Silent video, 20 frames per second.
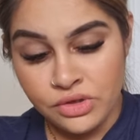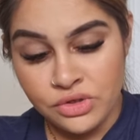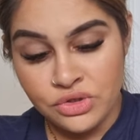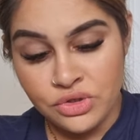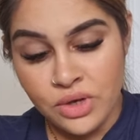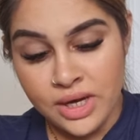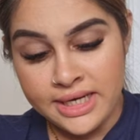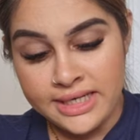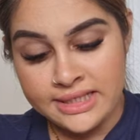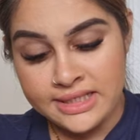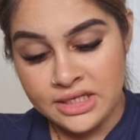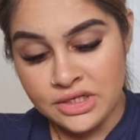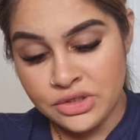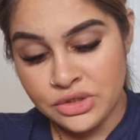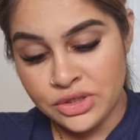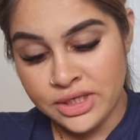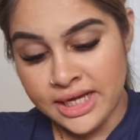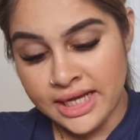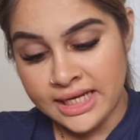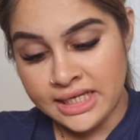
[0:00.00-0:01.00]
So I decided to
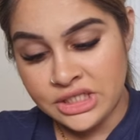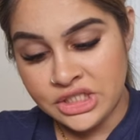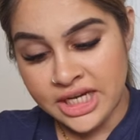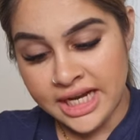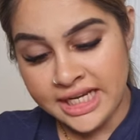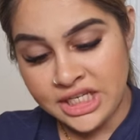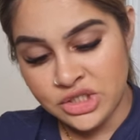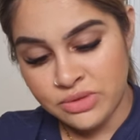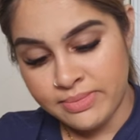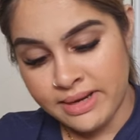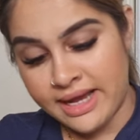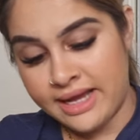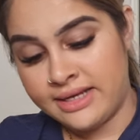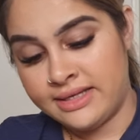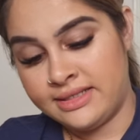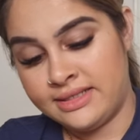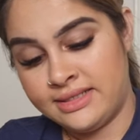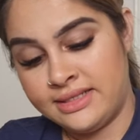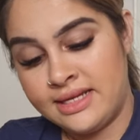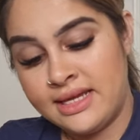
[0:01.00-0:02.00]
get a change mat.
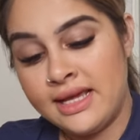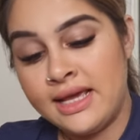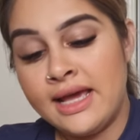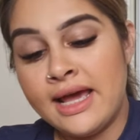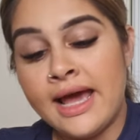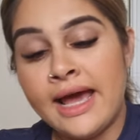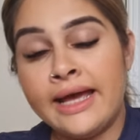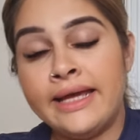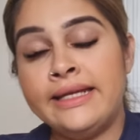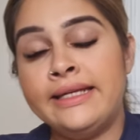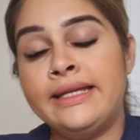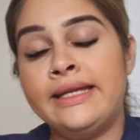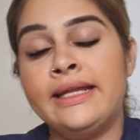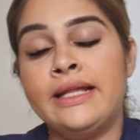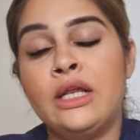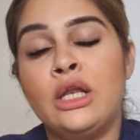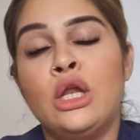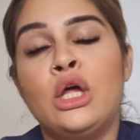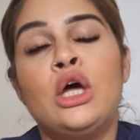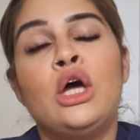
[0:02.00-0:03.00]
I did
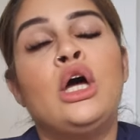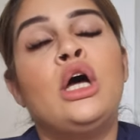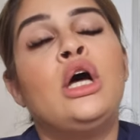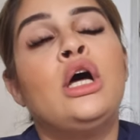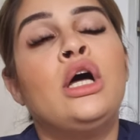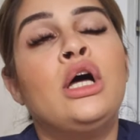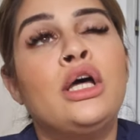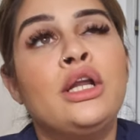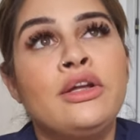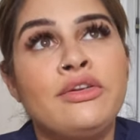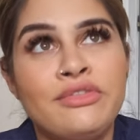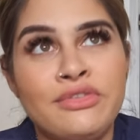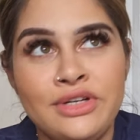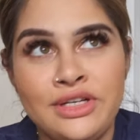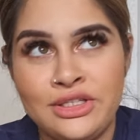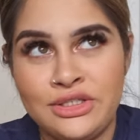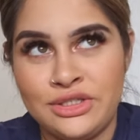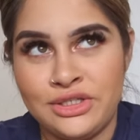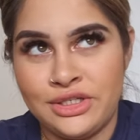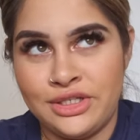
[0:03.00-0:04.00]
a lot of
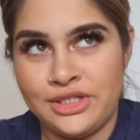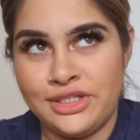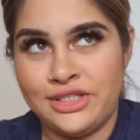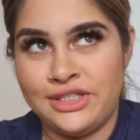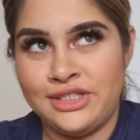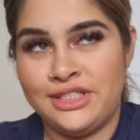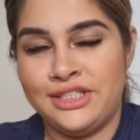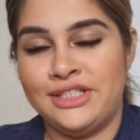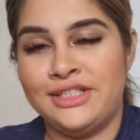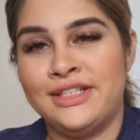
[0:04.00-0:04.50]
research,